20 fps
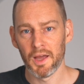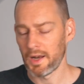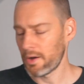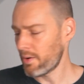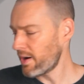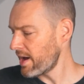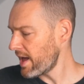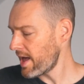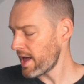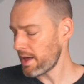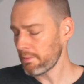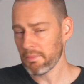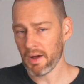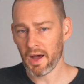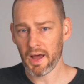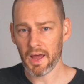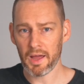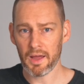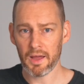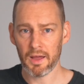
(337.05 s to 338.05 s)
Now I had
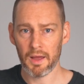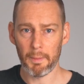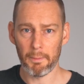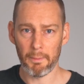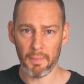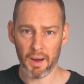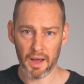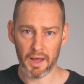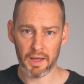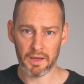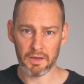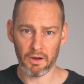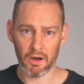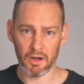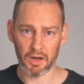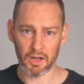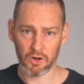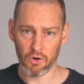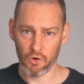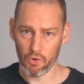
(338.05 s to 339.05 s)
my mind
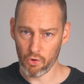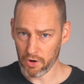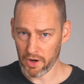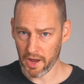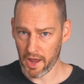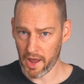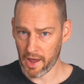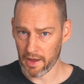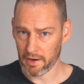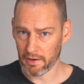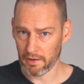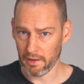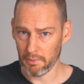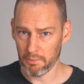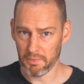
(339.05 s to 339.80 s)
on a cork handle,